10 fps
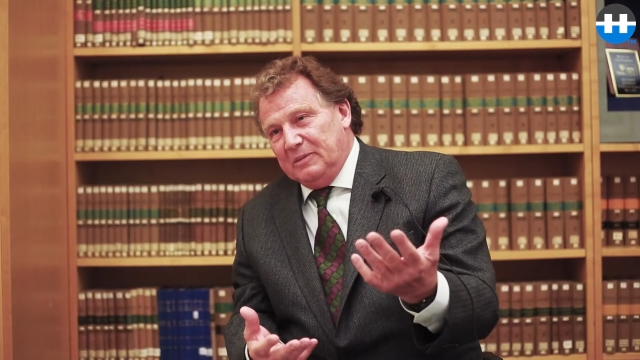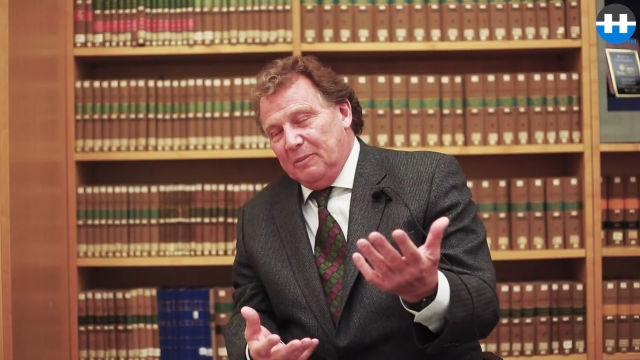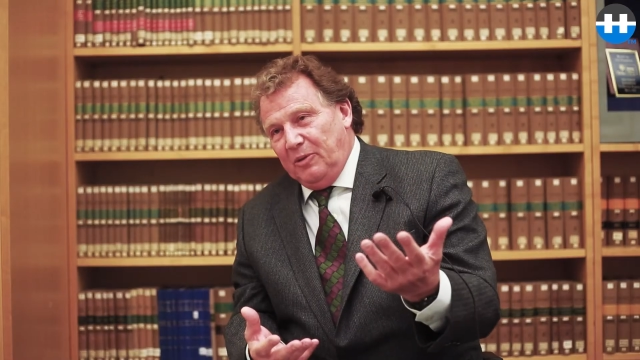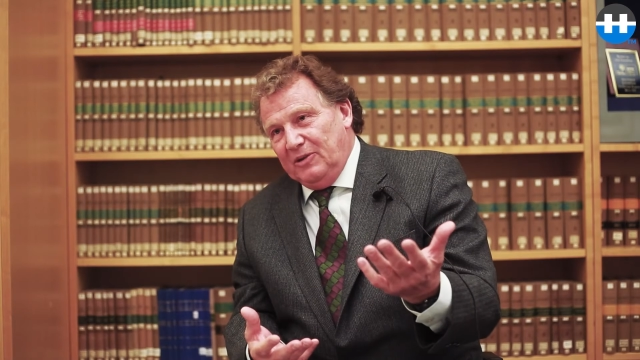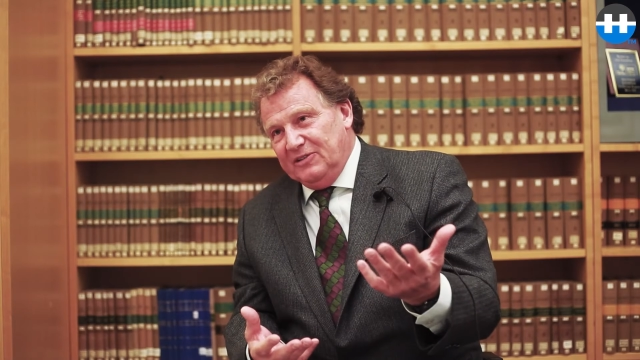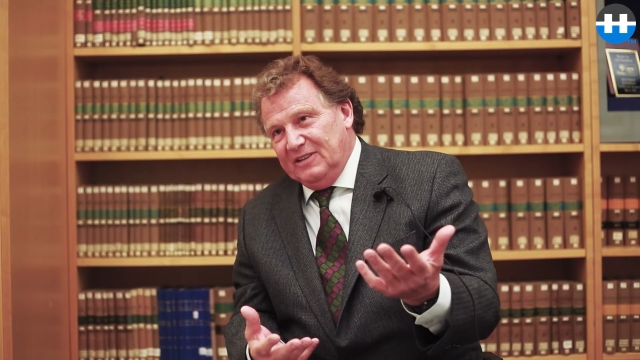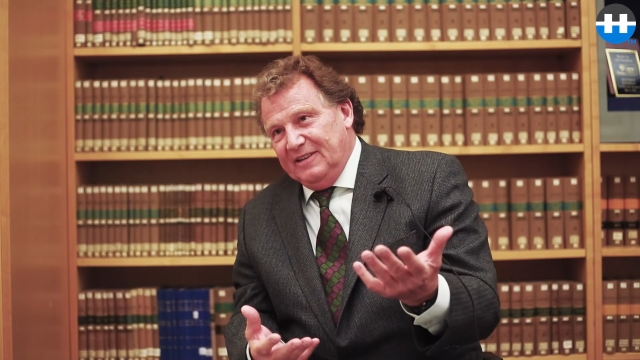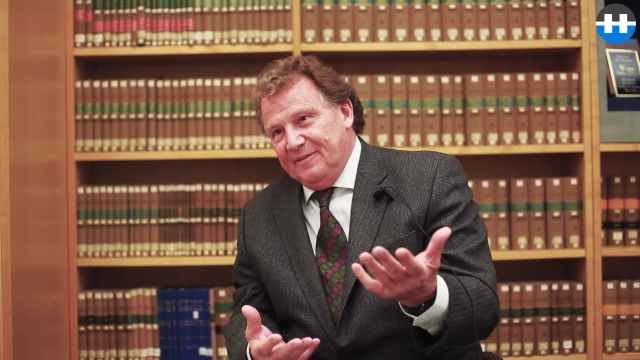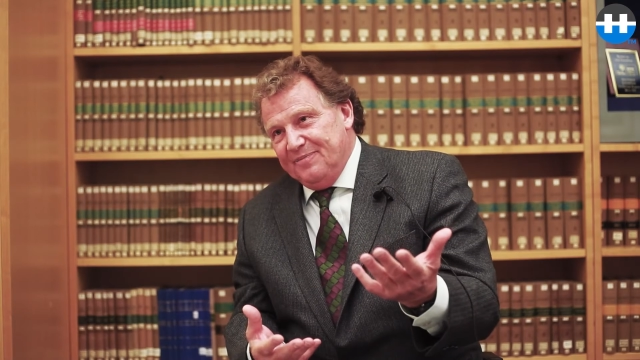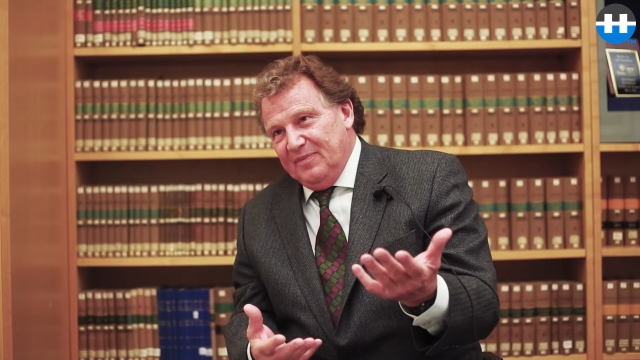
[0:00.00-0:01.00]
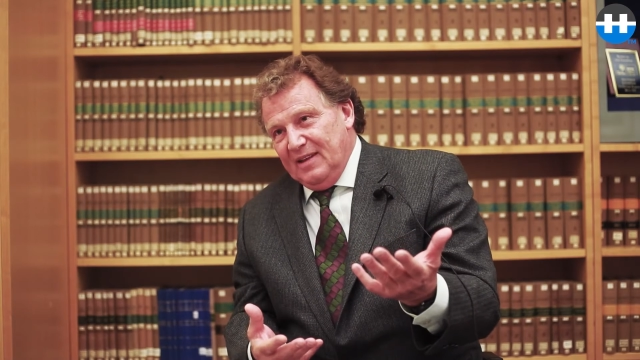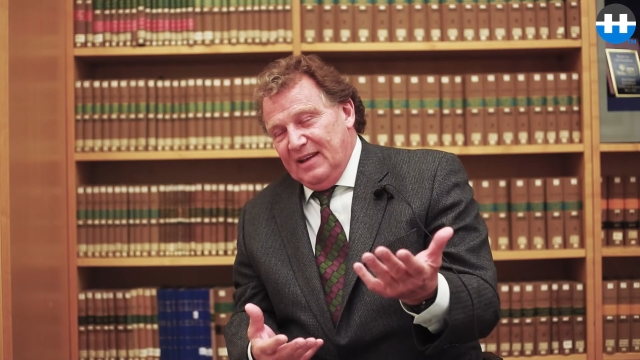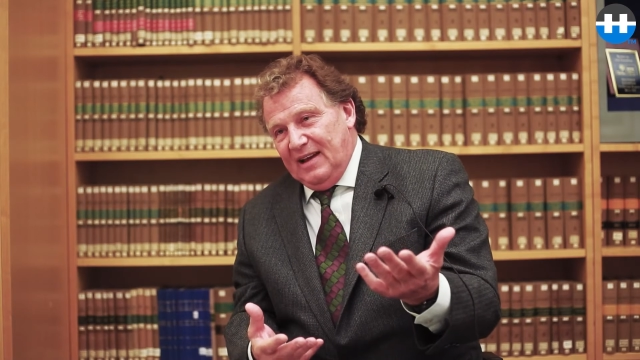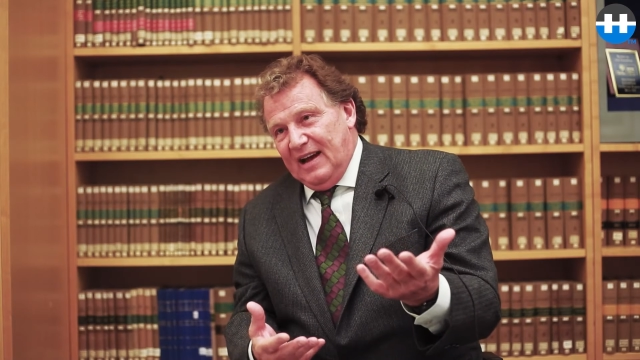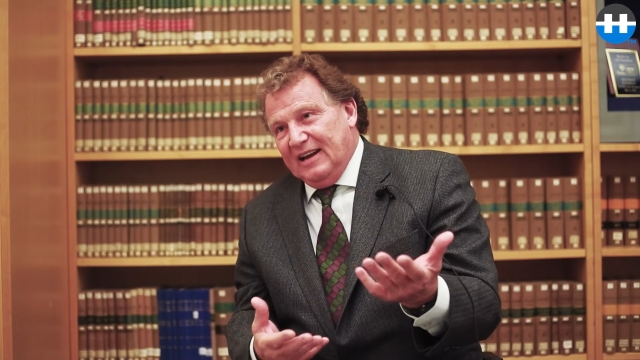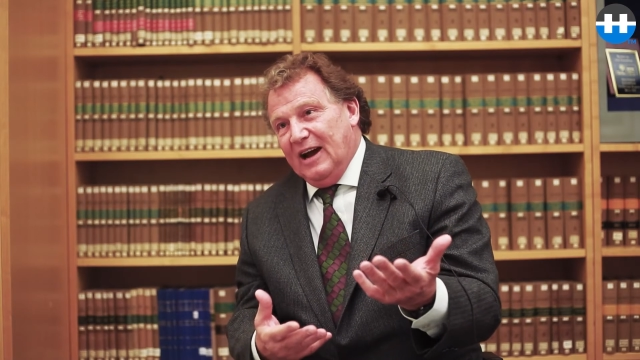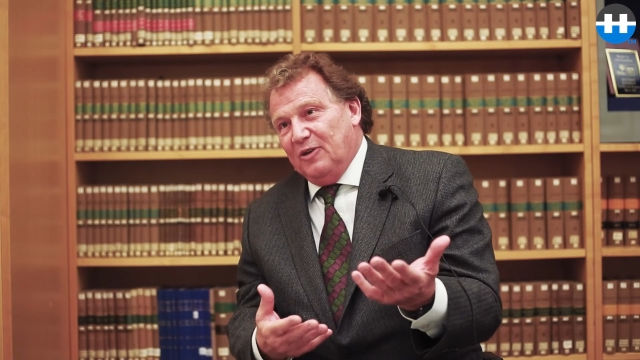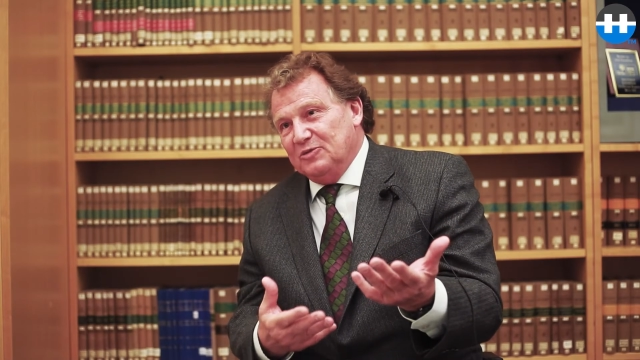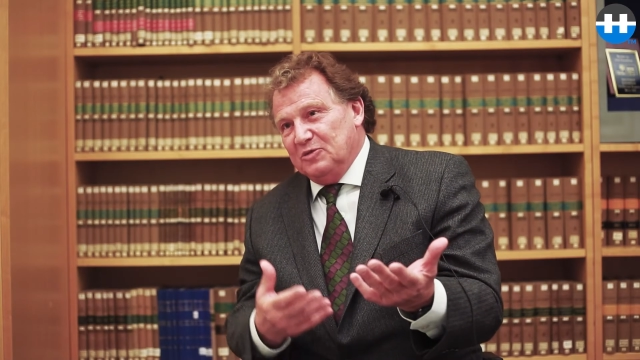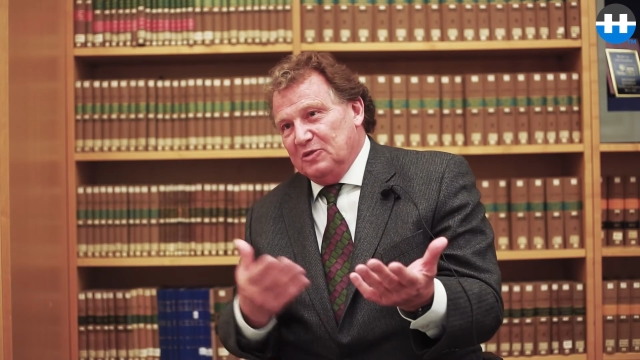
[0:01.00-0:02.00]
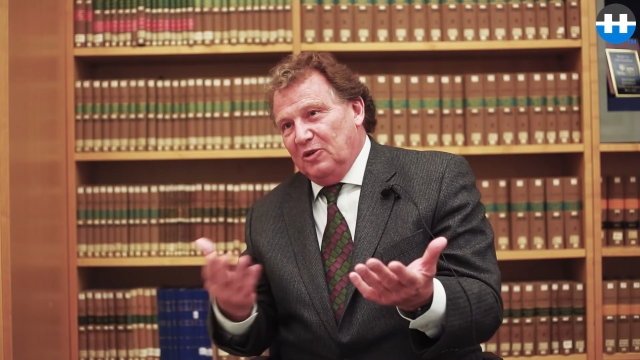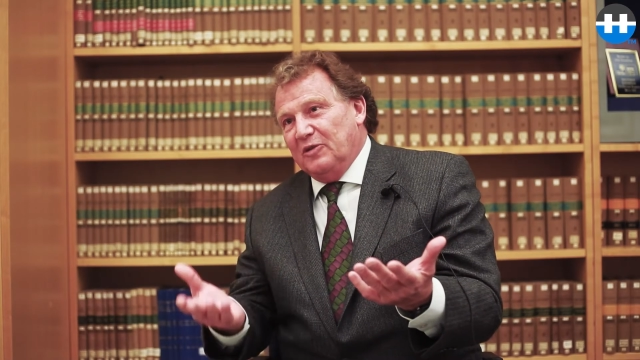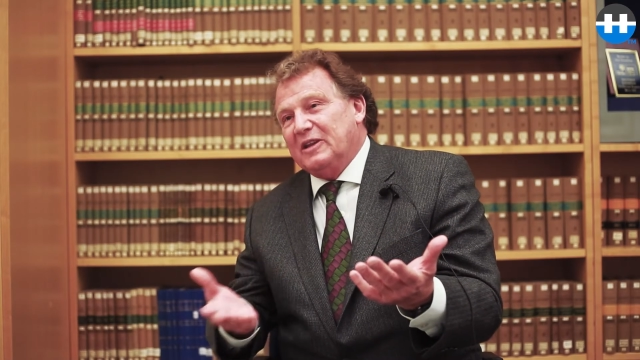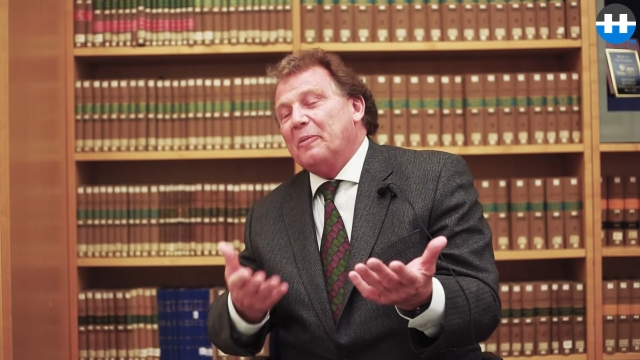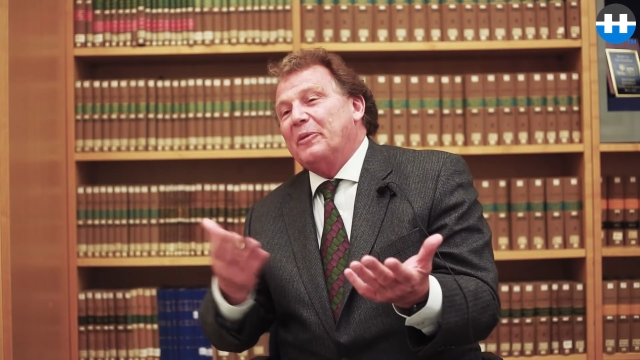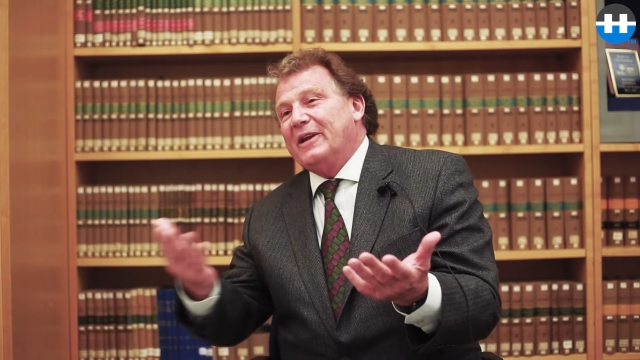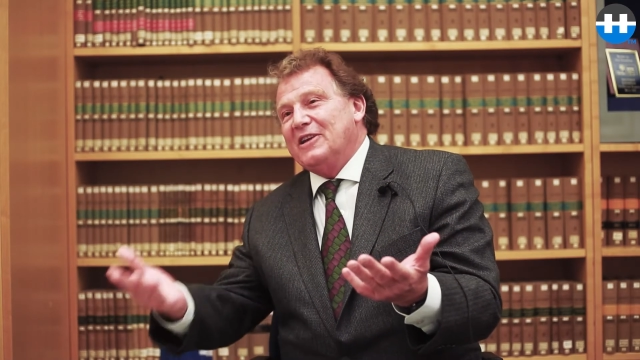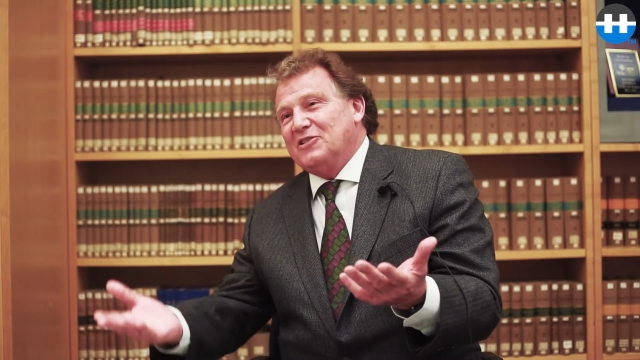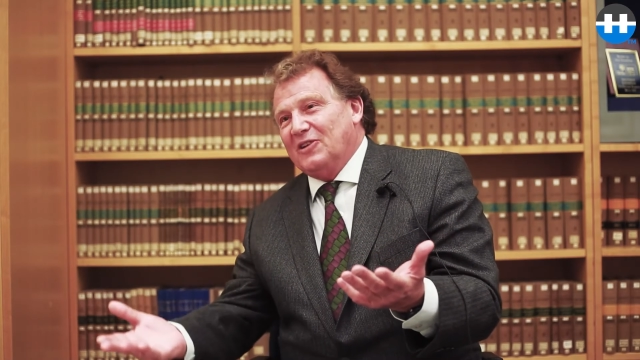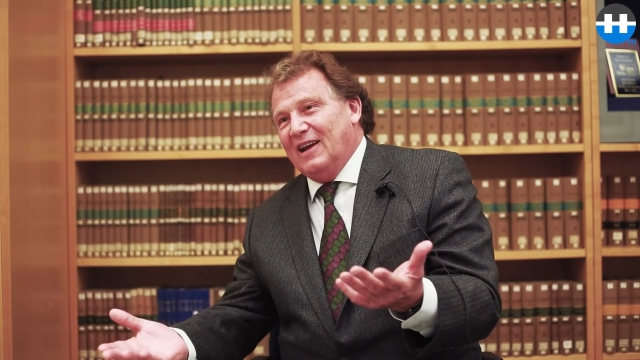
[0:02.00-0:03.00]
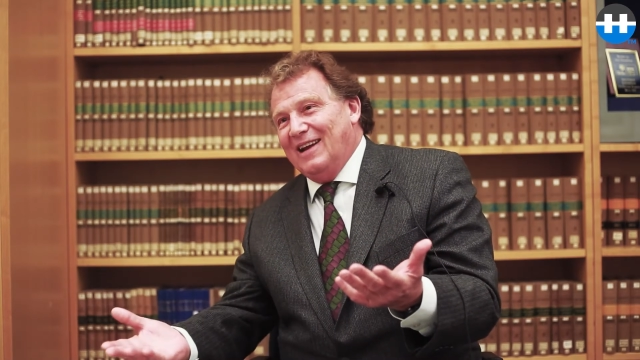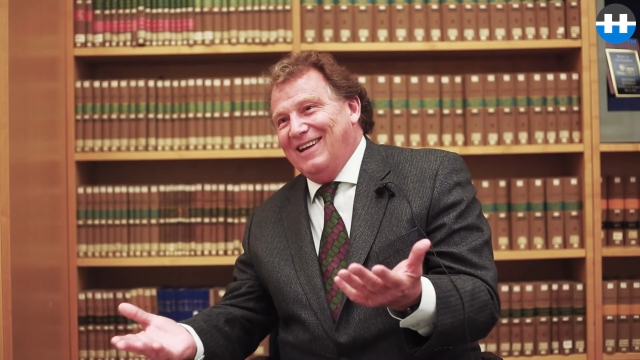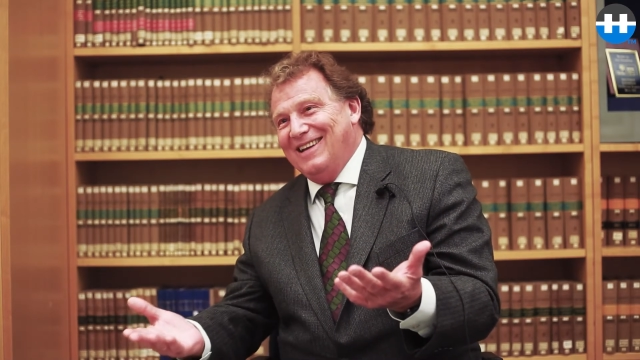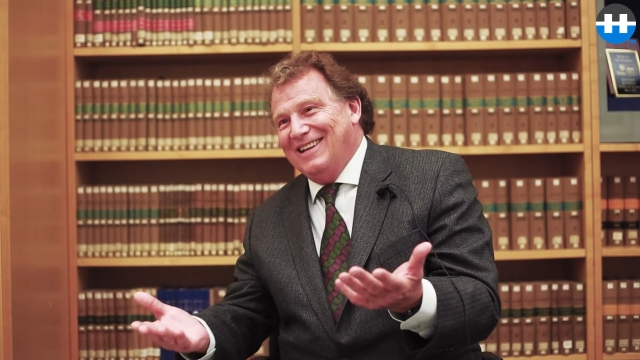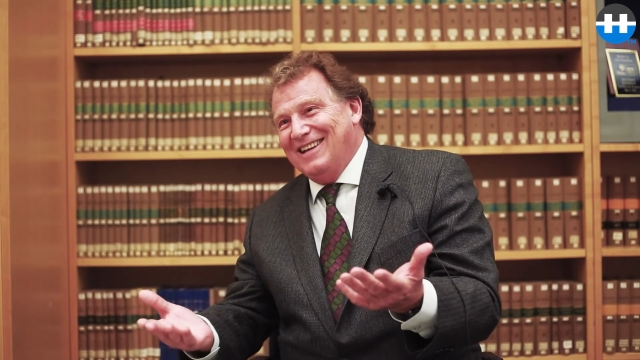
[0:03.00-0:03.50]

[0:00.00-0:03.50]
the policy and how to, or the operational